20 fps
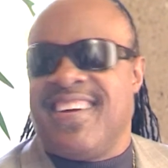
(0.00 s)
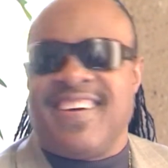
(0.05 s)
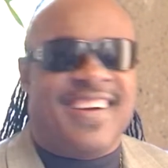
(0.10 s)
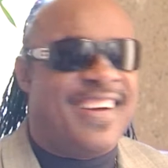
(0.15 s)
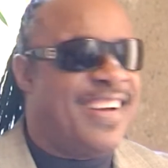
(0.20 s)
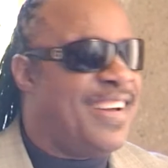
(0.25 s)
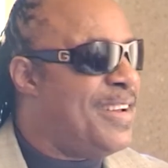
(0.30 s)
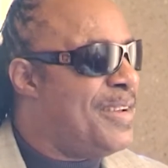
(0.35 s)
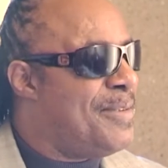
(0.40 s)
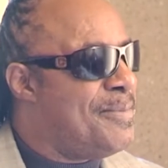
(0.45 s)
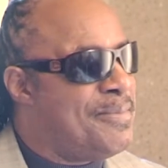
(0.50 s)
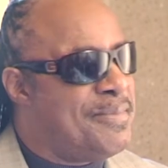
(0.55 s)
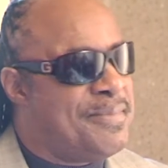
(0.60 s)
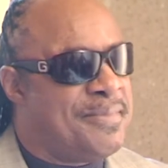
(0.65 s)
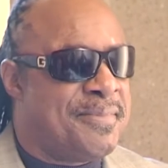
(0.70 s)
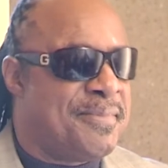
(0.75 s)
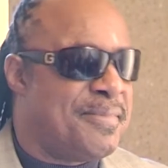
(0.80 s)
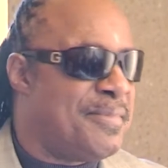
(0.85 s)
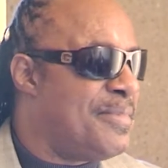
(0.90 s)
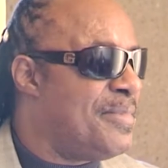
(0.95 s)

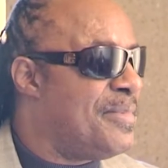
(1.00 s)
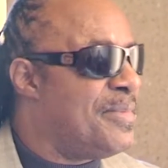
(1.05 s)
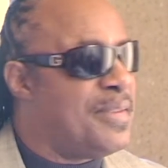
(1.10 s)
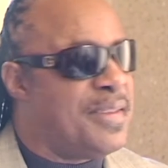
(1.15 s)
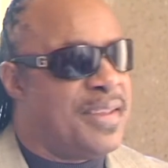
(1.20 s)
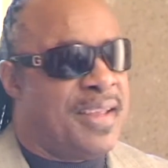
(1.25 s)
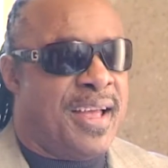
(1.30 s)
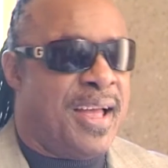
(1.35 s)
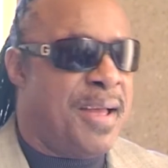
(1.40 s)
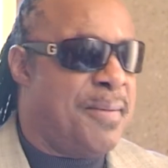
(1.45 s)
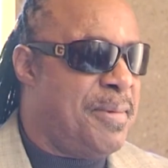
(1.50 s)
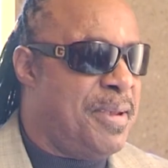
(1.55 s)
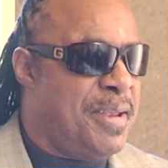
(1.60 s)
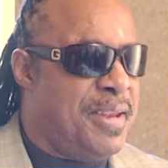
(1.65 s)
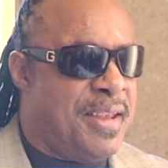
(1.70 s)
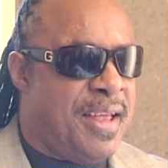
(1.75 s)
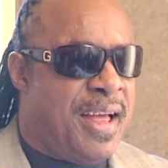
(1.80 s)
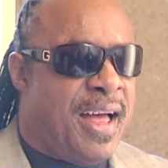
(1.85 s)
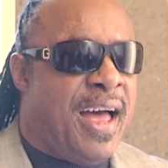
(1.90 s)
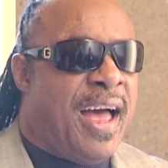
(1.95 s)
Um, I
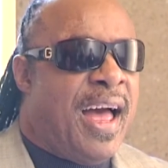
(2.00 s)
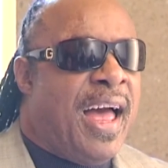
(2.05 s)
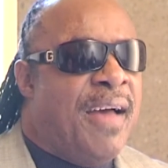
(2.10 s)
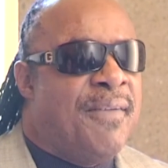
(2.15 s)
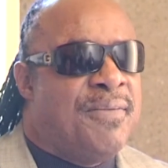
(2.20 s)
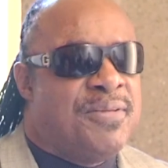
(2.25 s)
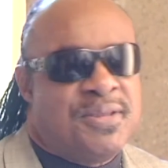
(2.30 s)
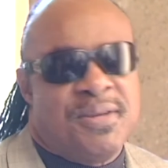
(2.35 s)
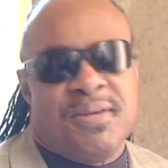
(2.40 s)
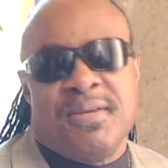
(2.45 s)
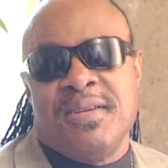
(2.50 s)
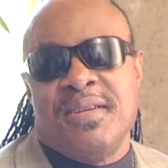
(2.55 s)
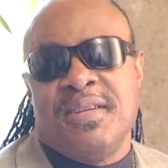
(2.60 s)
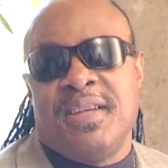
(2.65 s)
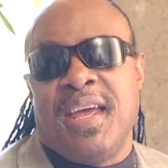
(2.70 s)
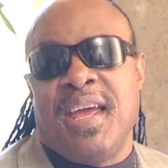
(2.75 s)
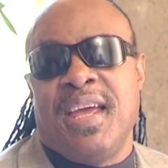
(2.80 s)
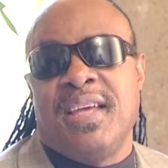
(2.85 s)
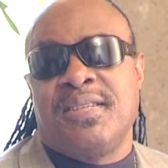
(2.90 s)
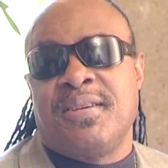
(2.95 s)
mean, I have certain
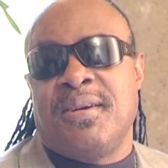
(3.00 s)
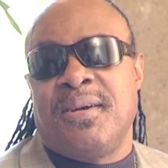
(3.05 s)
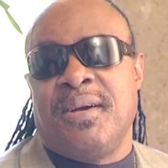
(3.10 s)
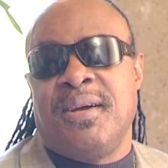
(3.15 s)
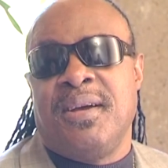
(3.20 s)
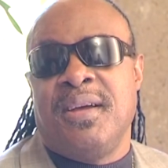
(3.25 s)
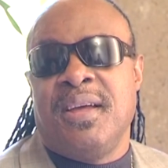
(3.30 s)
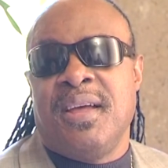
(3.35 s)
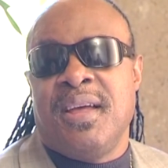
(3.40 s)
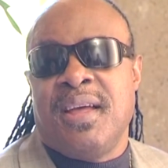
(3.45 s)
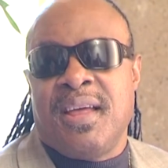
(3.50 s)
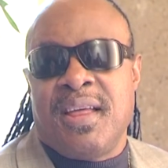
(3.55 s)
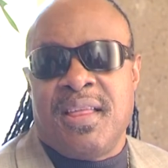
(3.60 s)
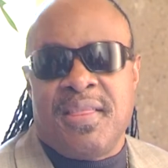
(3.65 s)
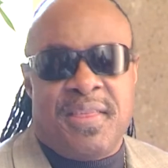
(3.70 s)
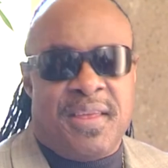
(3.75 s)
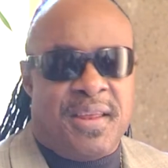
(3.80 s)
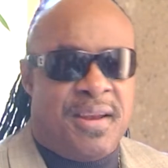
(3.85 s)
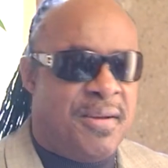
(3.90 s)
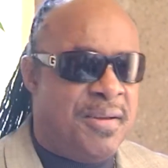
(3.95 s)
days are
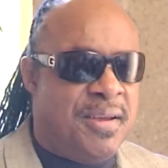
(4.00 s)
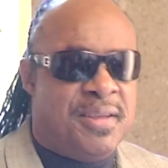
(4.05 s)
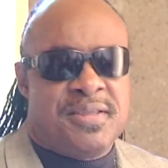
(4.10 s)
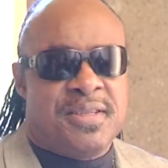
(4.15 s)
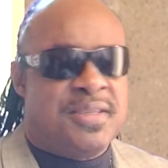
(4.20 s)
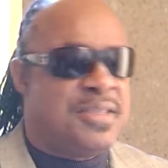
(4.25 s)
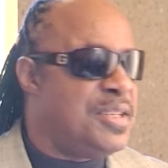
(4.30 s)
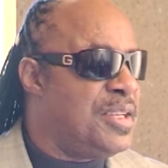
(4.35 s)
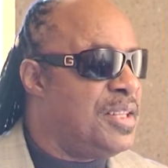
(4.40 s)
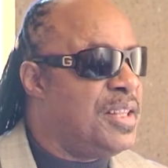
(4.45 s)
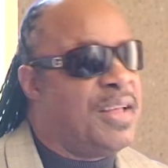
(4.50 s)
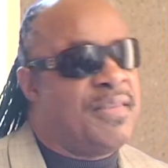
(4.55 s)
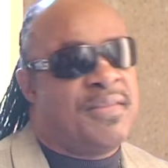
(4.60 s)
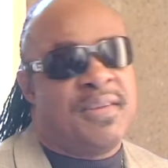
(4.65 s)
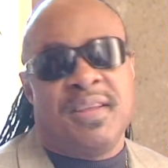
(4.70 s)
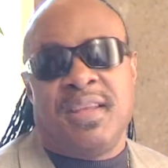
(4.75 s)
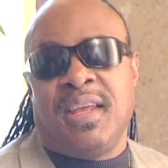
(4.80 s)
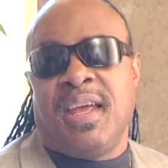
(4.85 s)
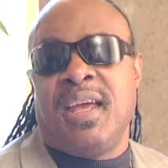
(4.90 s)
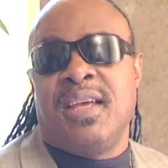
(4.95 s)
that are isn't she
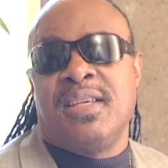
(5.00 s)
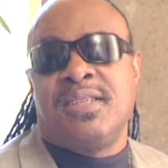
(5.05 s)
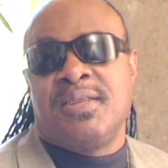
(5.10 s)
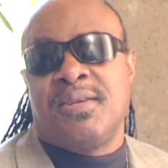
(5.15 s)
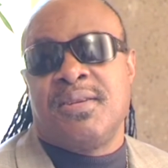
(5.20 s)
lovely days.